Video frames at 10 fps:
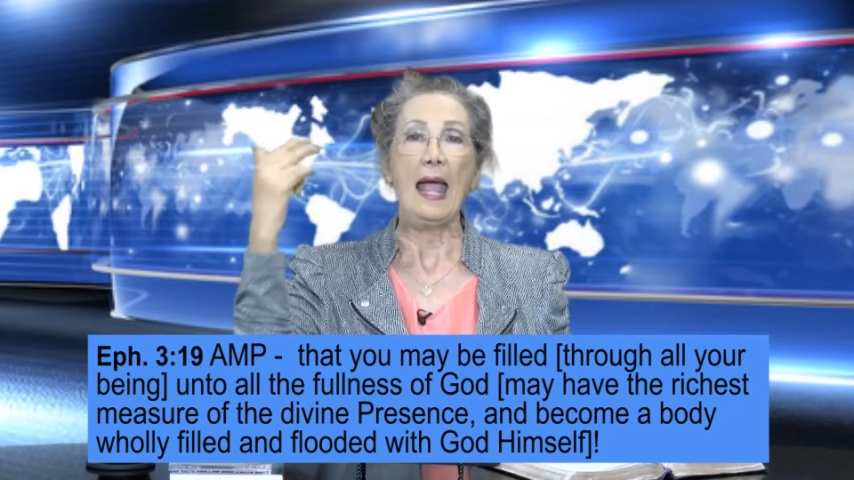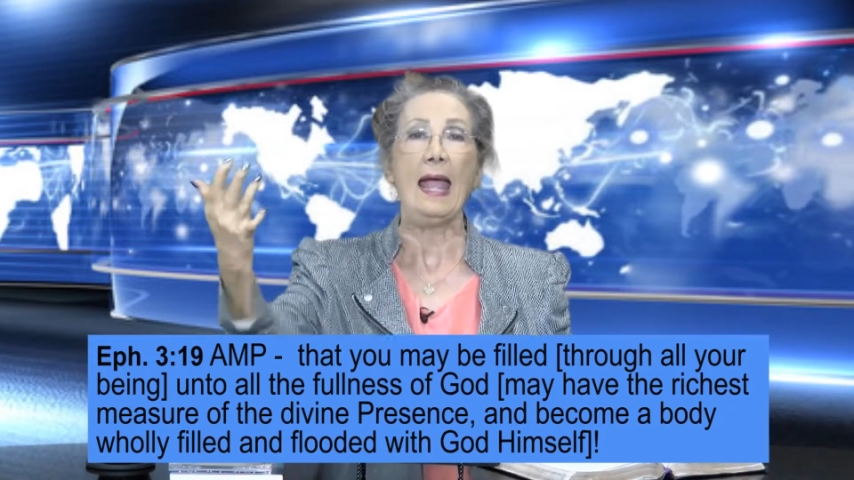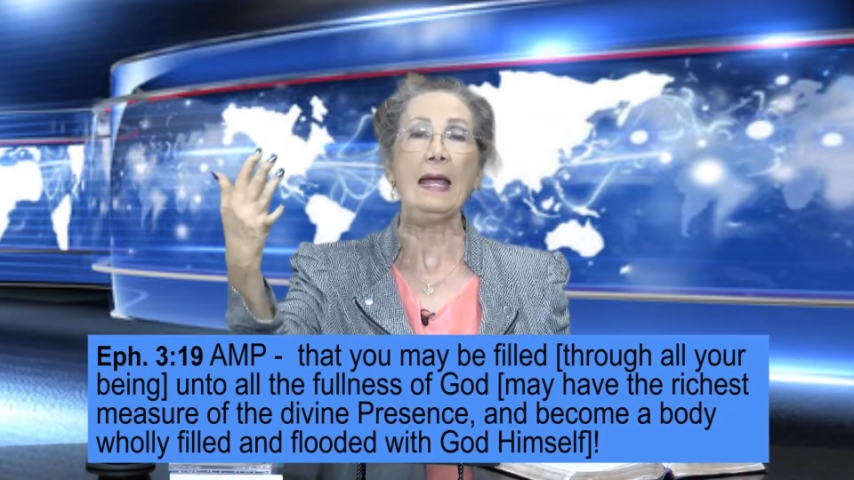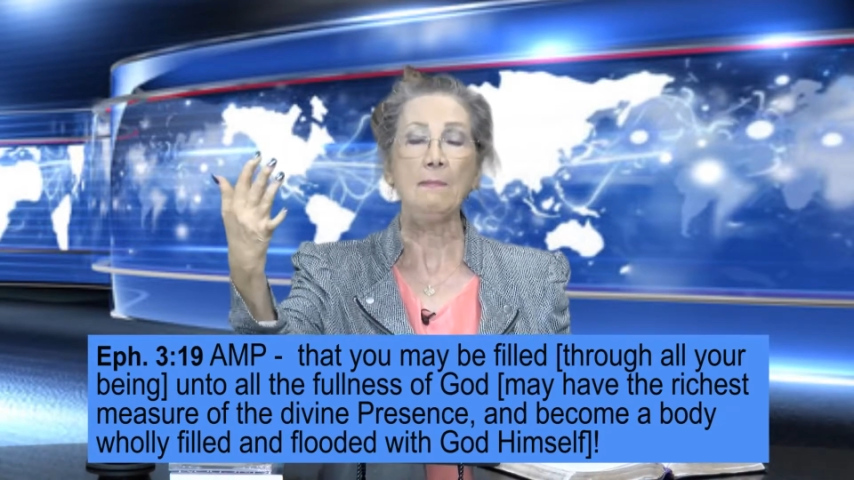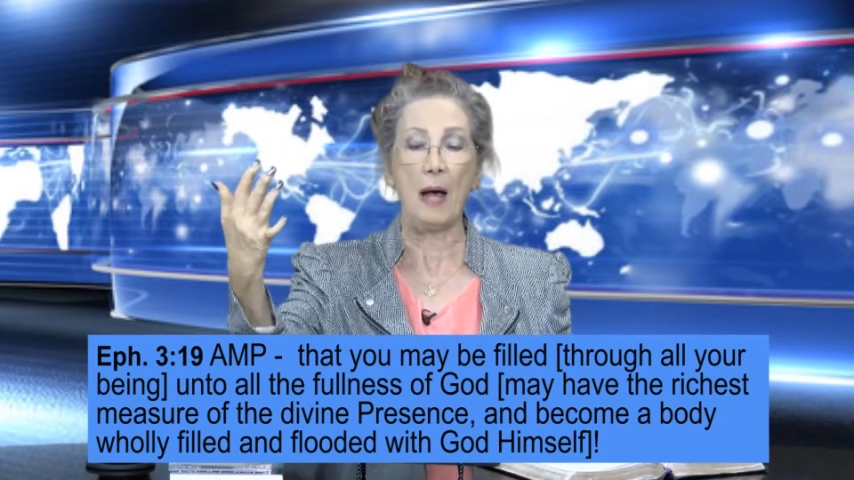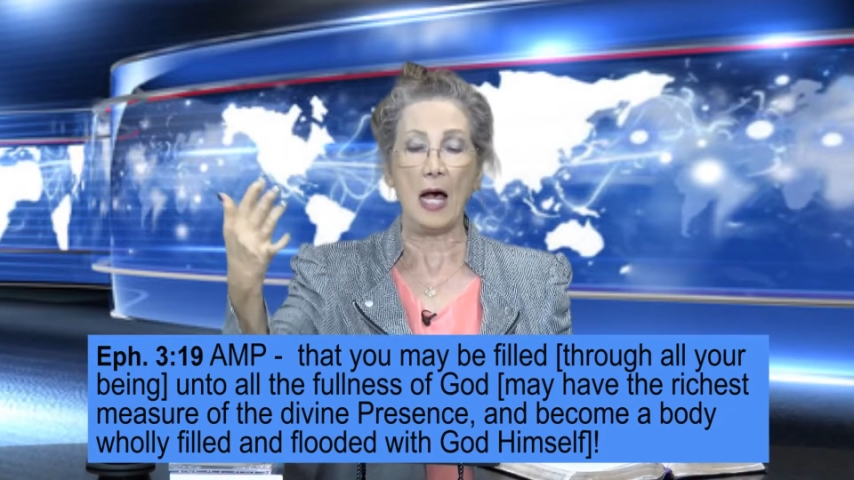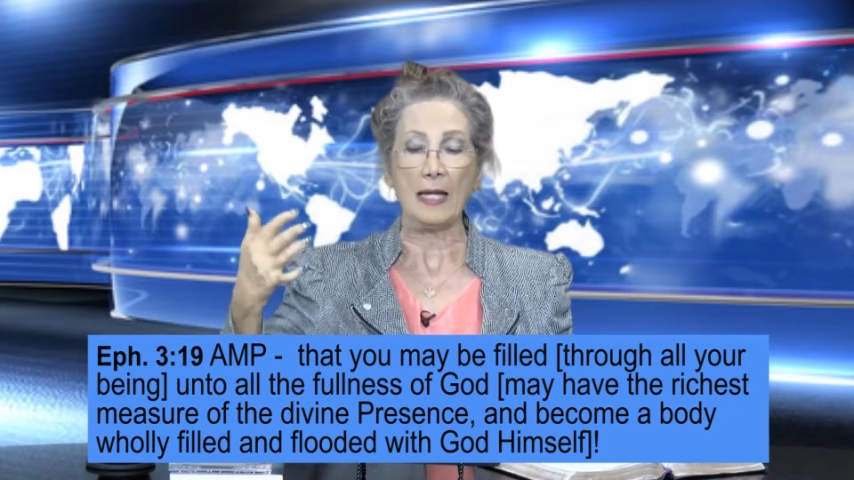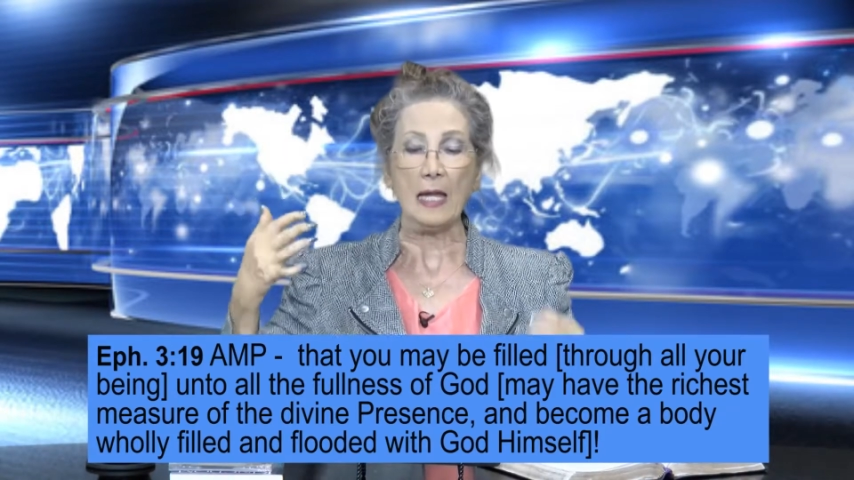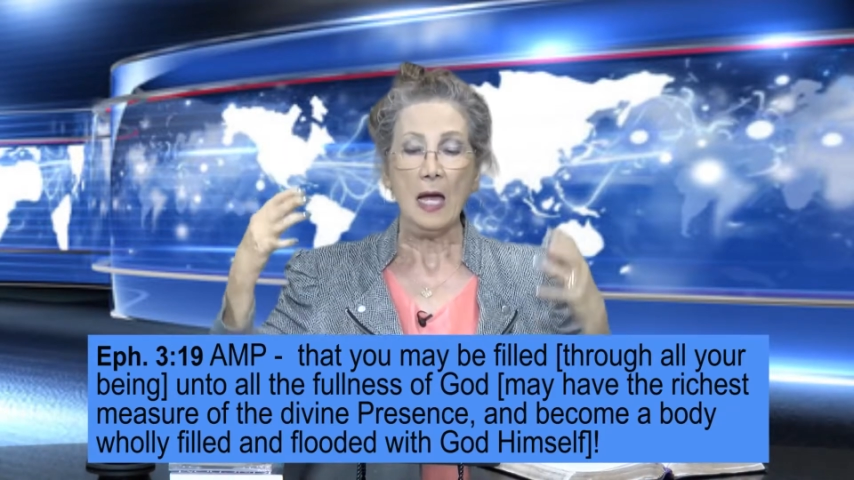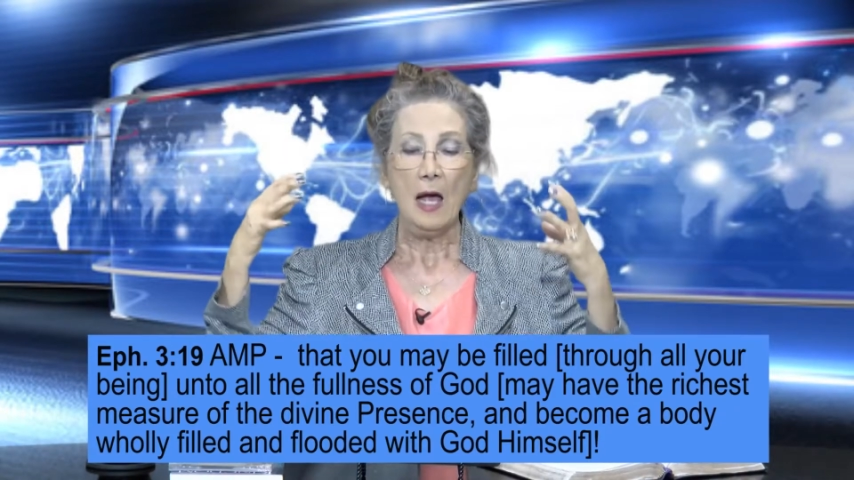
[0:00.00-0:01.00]
and
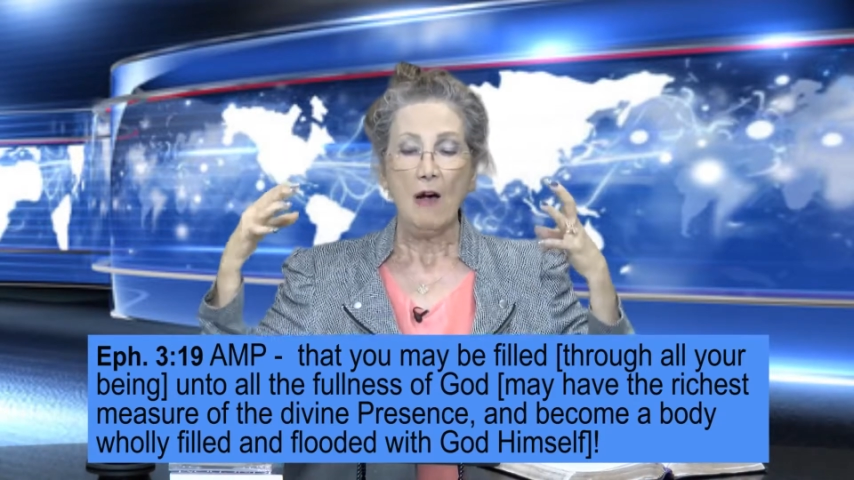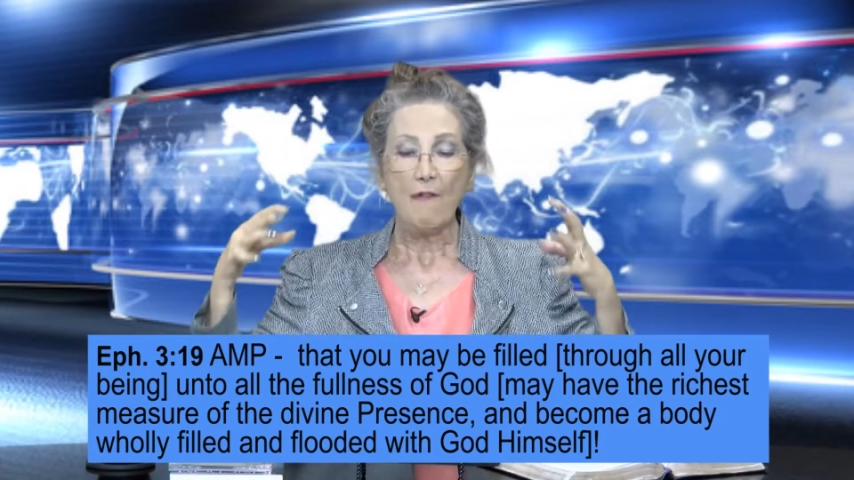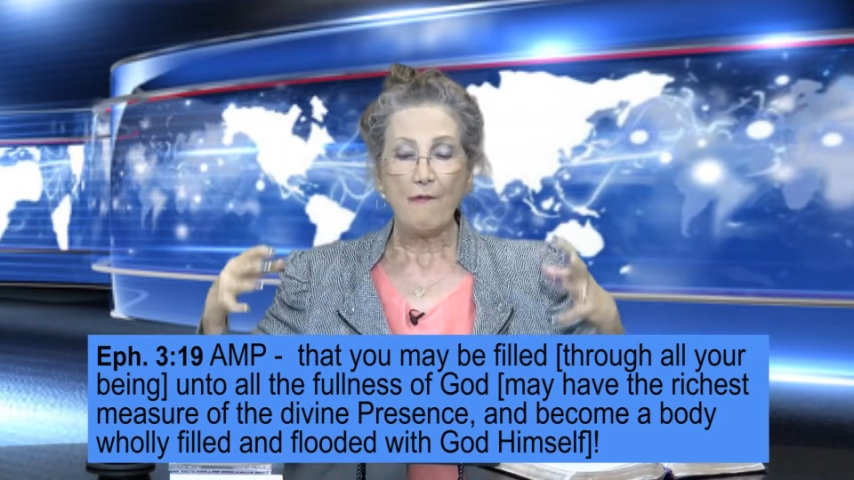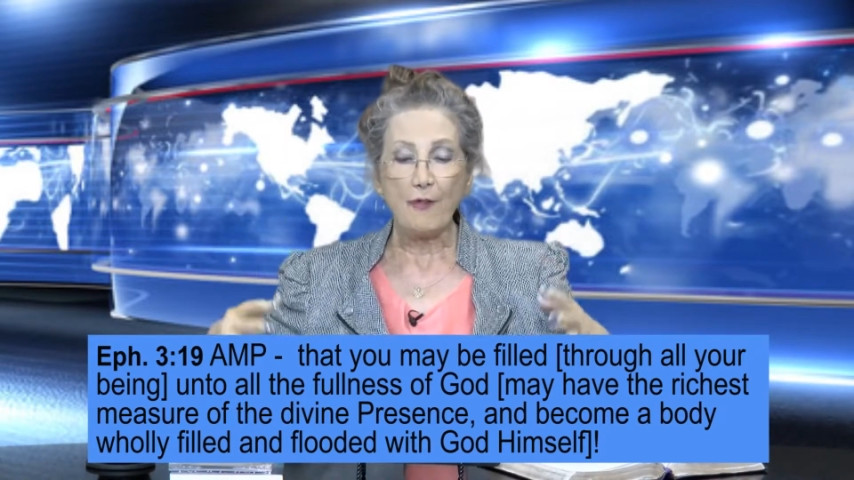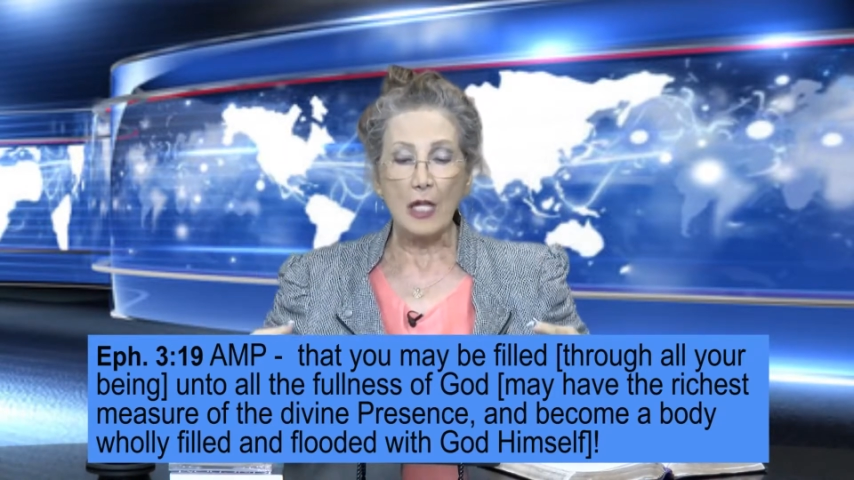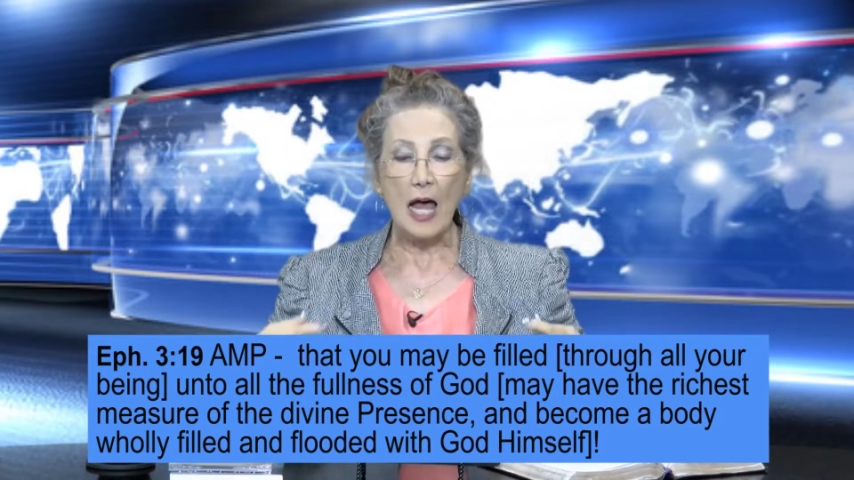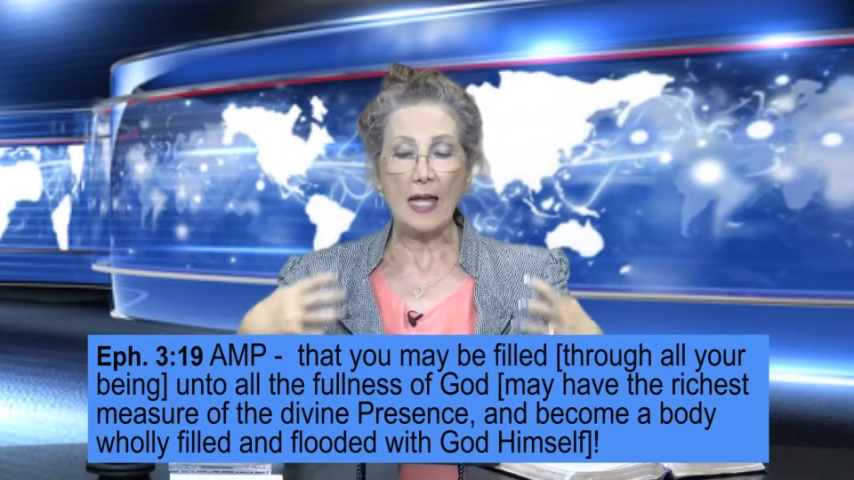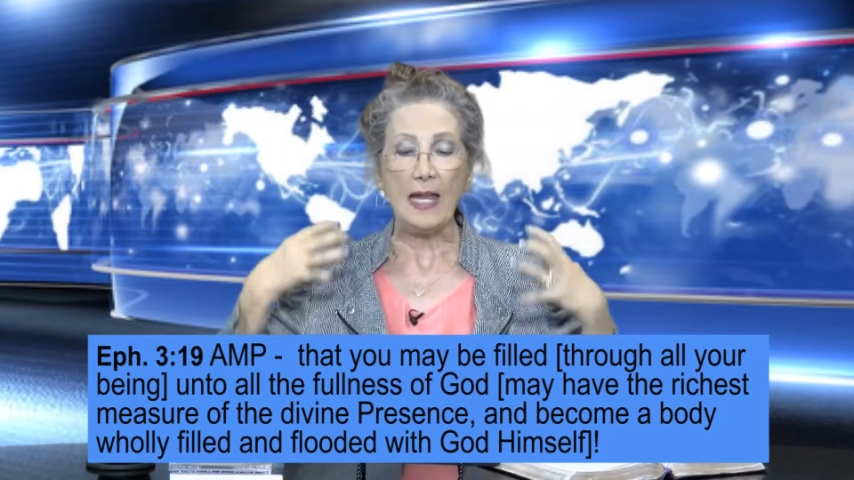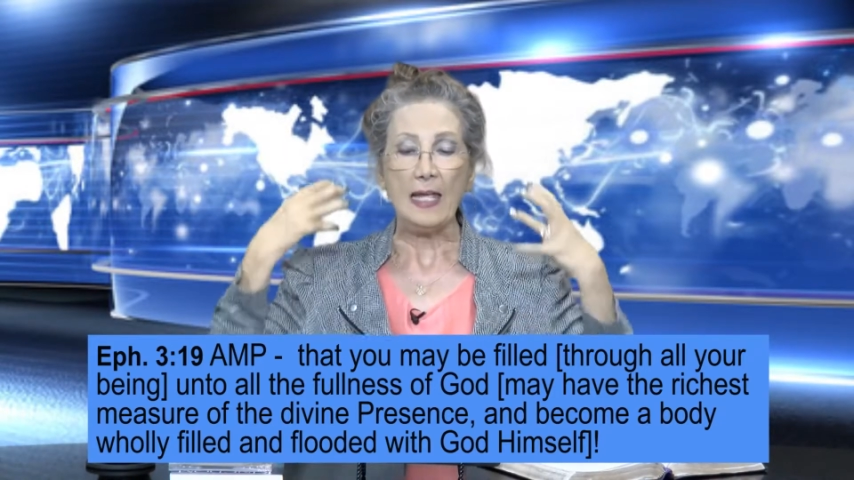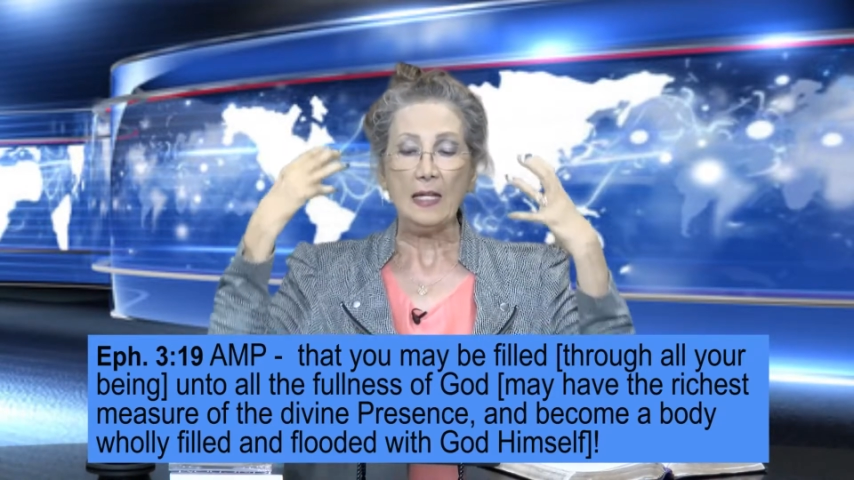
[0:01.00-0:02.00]
body,
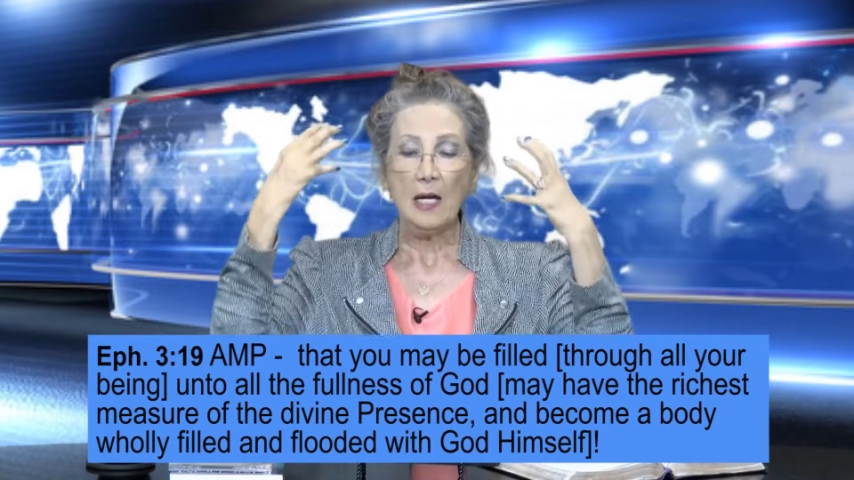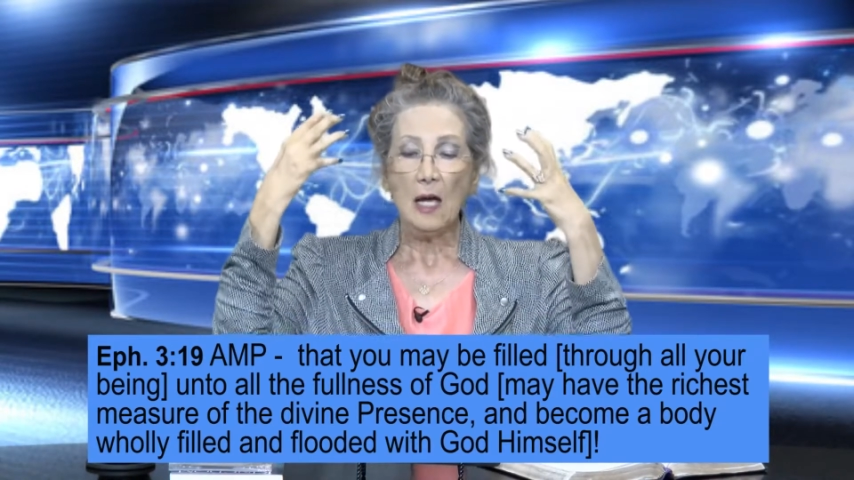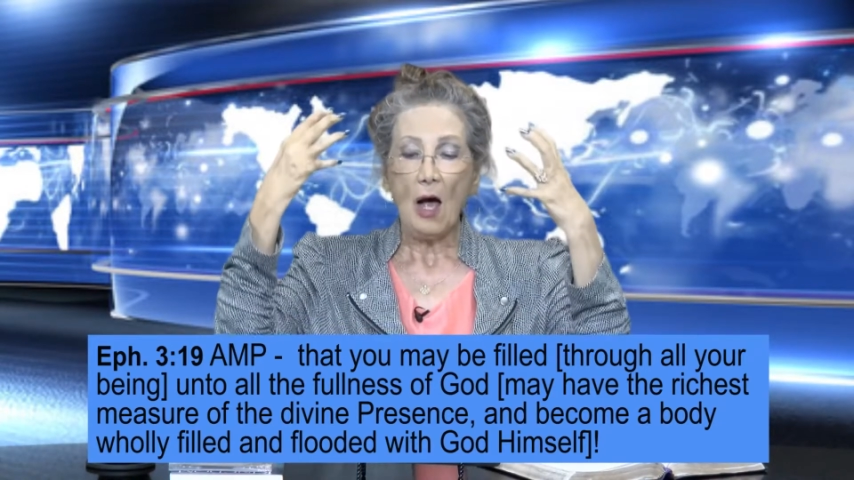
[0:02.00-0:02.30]
flooded,